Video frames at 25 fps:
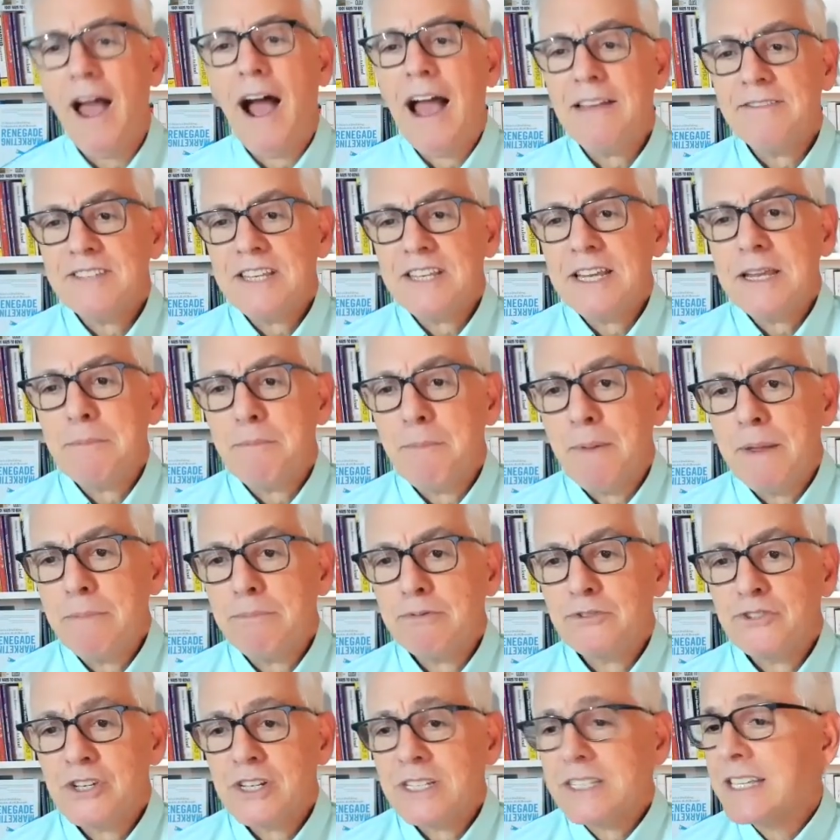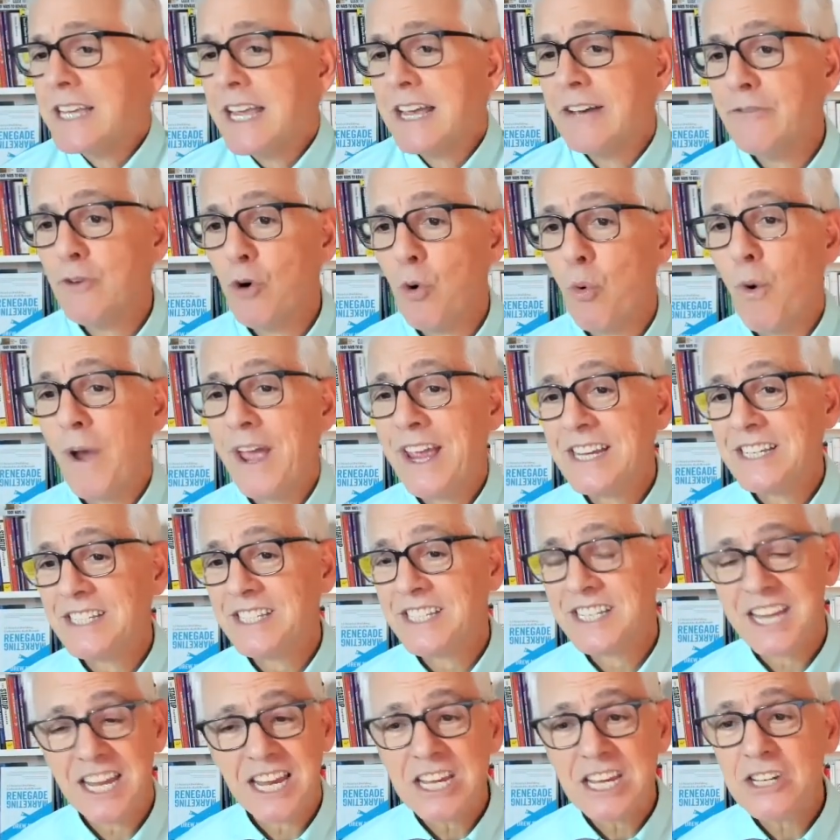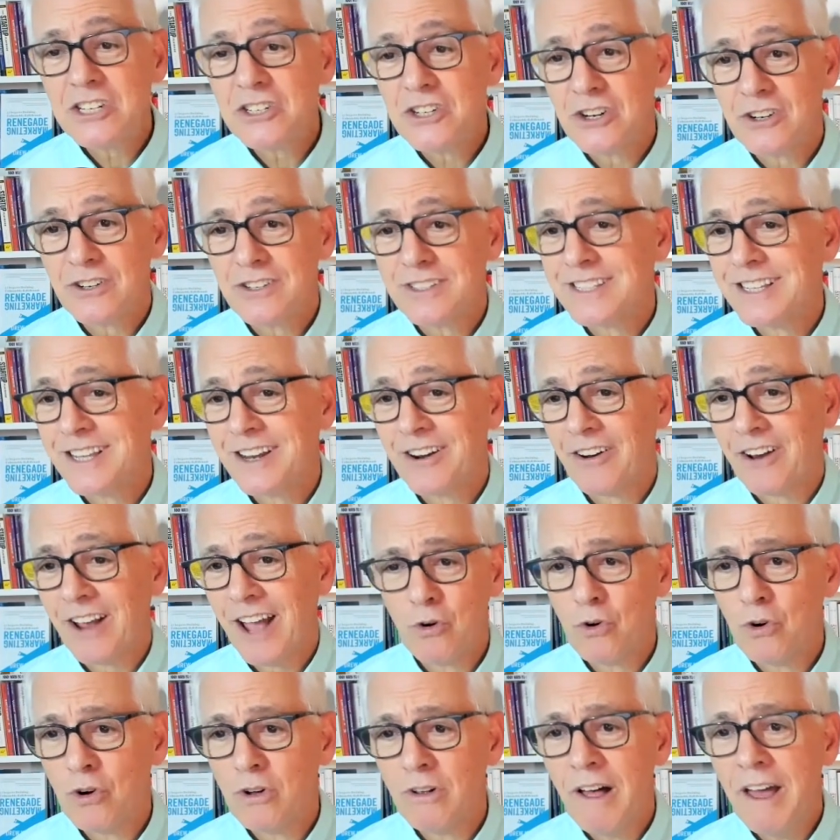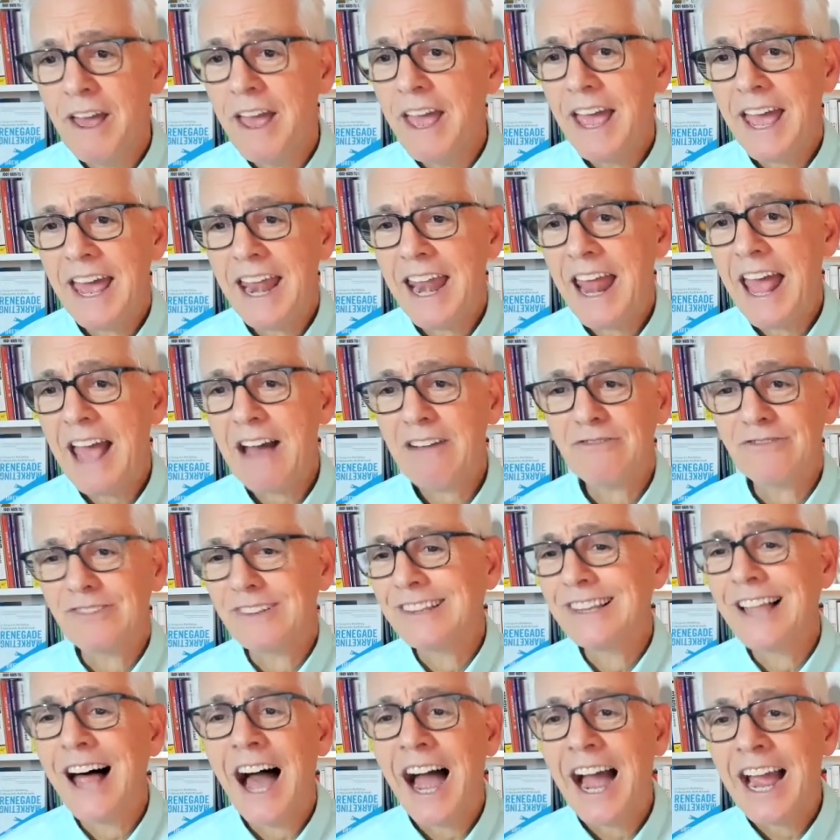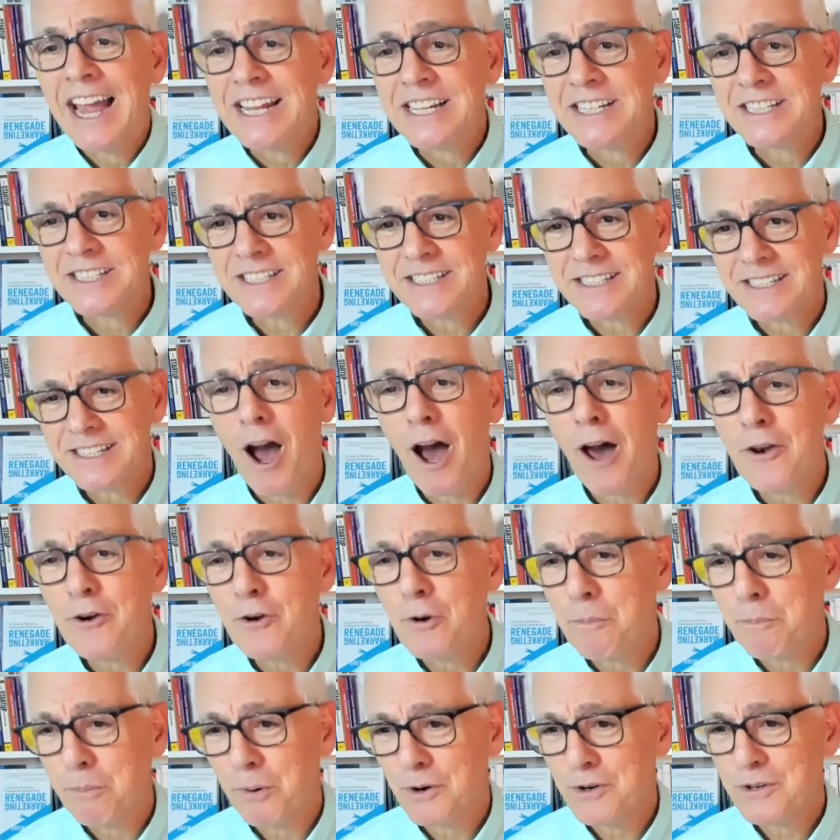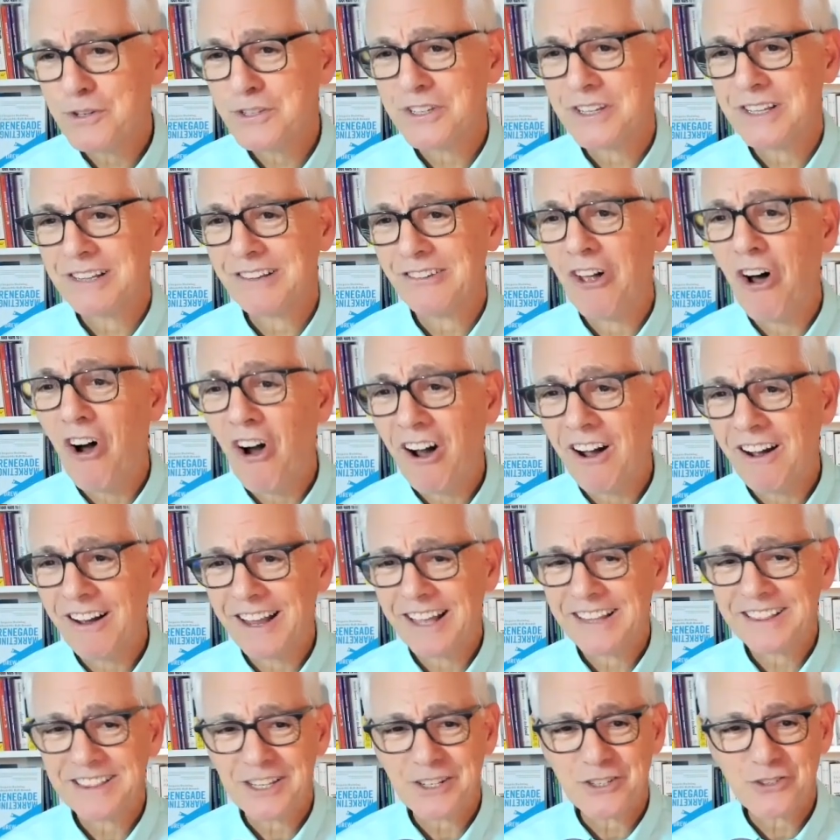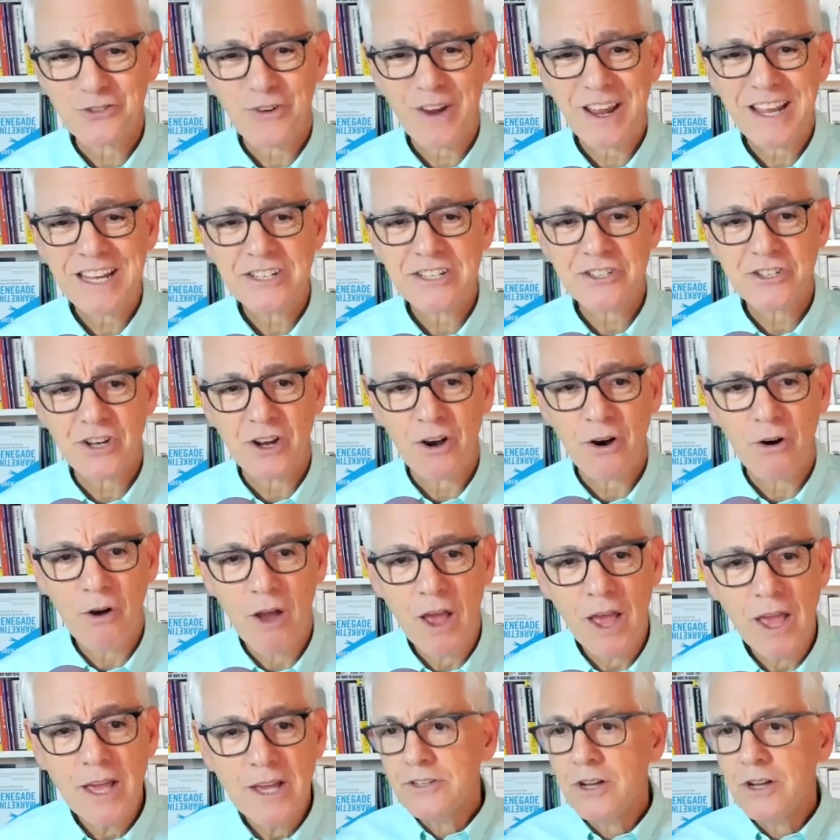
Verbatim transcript: I've seen people just give away T-shirts that are cool and have lines one hundred person long at the trade show.